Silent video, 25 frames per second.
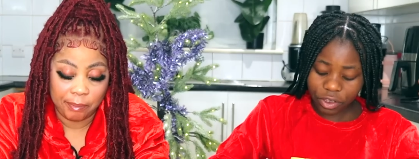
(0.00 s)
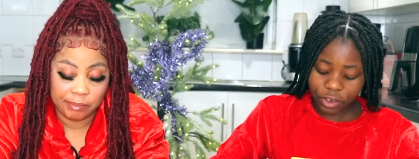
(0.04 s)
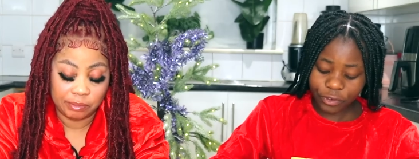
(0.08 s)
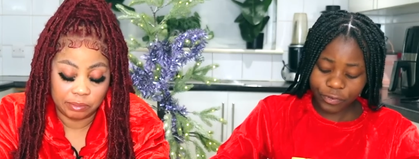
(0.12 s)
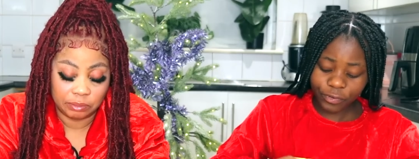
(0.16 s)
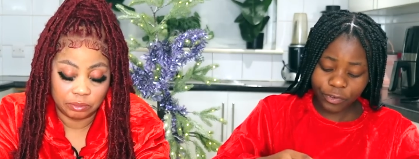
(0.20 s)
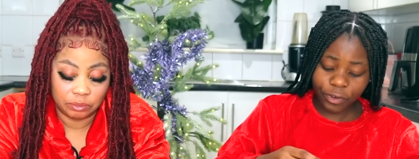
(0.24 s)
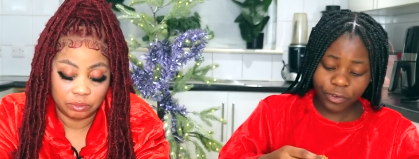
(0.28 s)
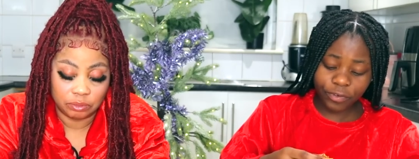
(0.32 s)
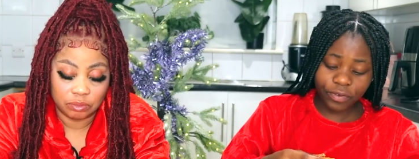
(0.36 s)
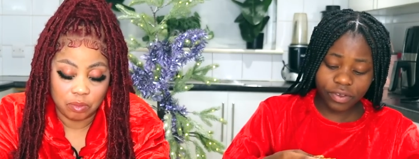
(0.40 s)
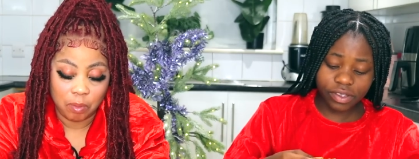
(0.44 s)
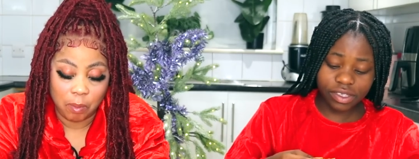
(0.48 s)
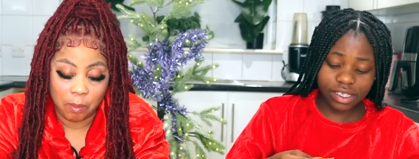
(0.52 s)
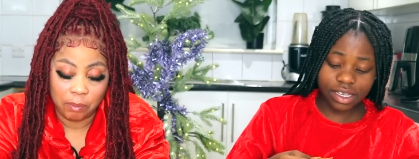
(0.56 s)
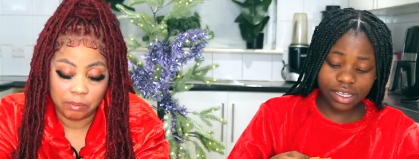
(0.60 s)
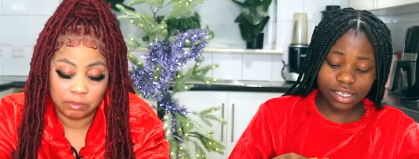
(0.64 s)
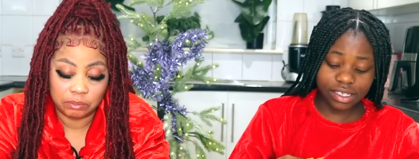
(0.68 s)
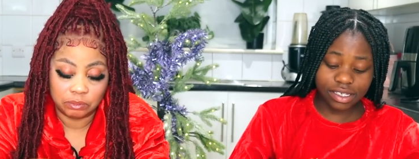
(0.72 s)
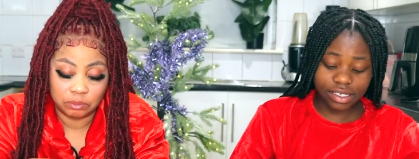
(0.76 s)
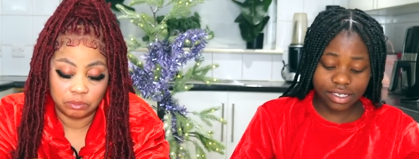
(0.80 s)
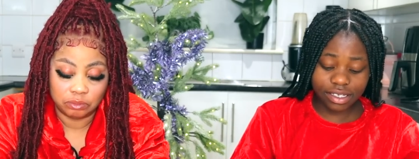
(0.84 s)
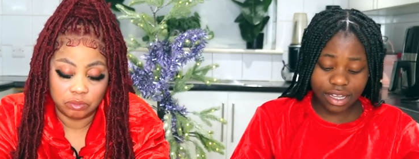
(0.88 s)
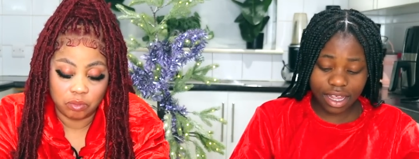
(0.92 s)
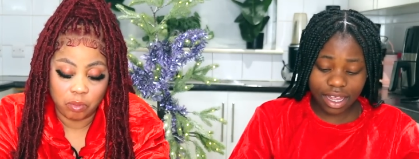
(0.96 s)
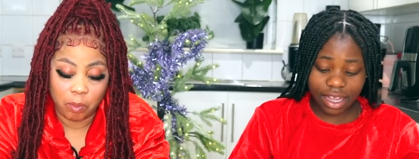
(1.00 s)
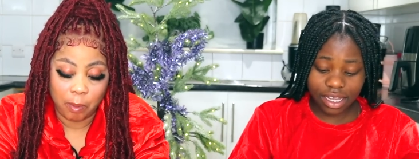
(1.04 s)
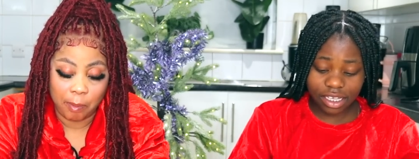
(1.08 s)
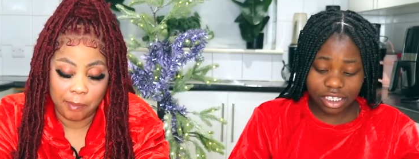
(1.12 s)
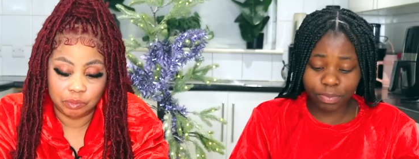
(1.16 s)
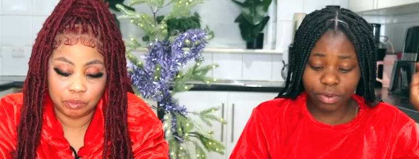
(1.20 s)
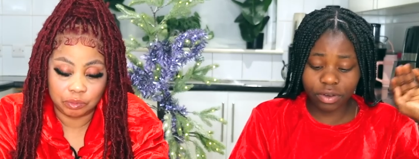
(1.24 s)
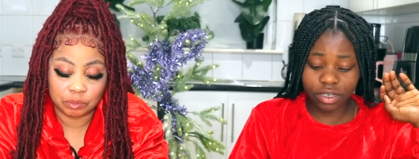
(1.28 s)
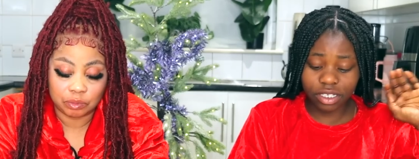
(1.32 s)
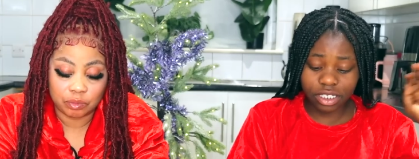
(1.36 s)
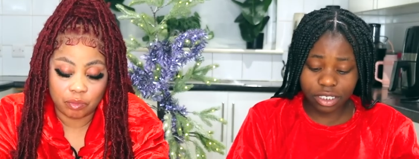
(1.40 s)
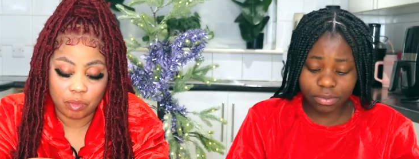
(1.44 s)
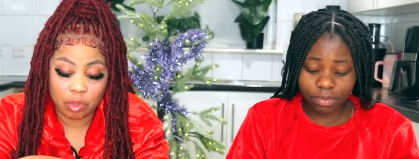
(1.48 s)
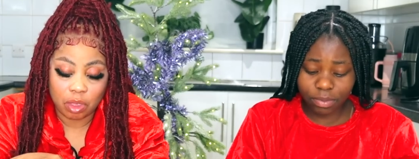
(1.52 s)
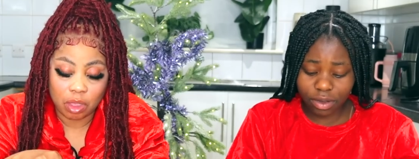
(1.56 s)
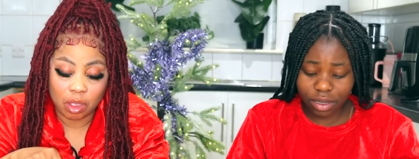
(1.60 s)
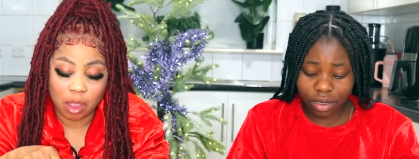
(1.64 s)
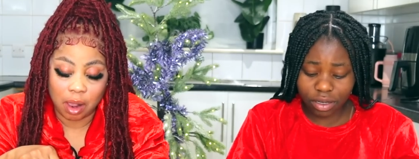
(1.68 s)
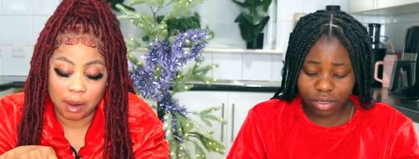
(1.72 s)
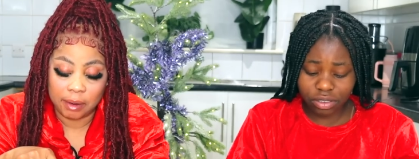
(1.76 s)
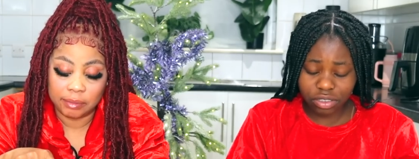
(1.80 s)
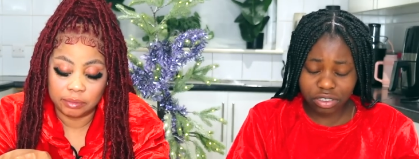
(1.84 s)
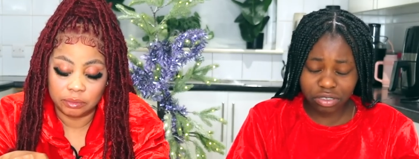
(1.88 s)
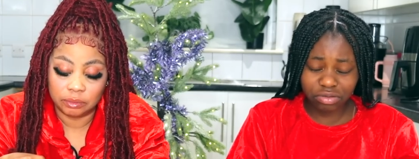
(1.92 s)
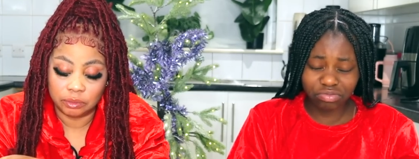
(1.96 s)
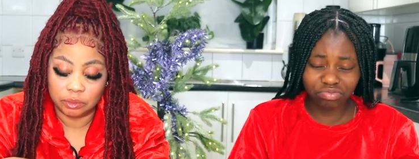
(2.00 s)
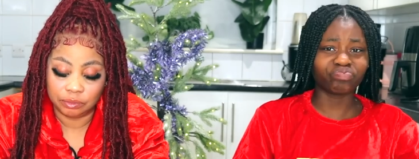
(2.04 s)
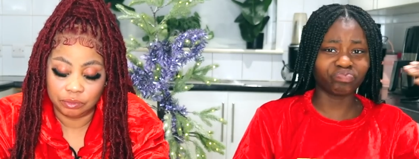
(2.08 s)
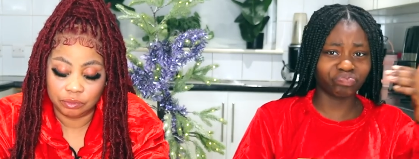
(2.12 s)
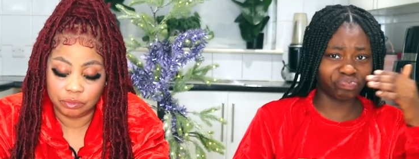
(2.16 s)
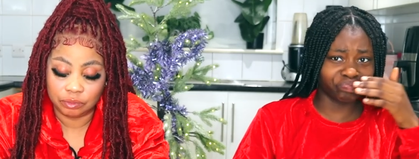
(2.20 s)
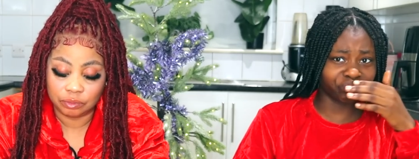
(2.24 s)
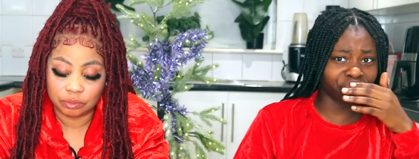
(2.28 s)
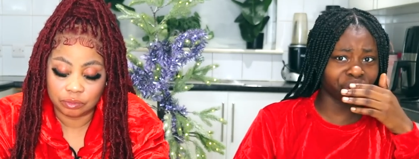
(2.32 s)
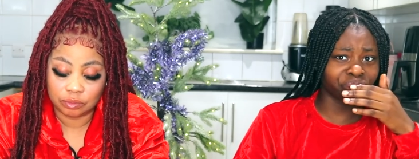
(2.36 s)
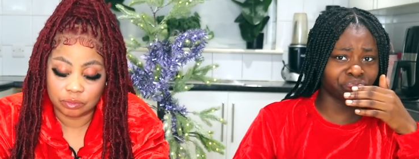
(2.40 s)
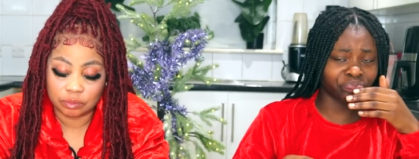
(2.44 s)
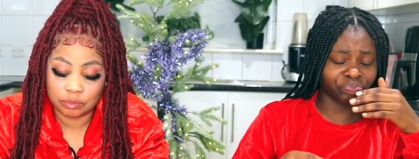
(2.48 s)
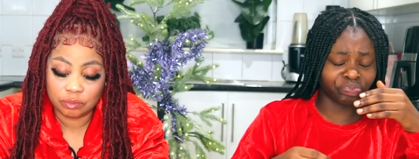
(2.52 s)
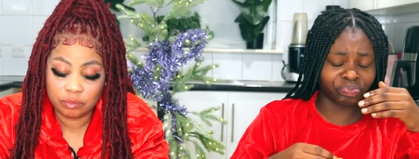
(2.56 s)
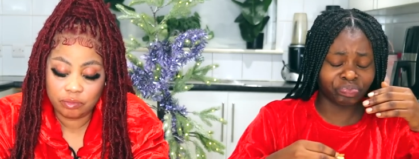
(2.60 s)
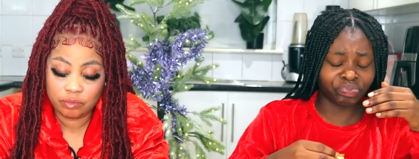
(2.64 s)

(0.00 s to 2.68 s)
Speaker 1: This food tastes nice, but it smells. Hmm.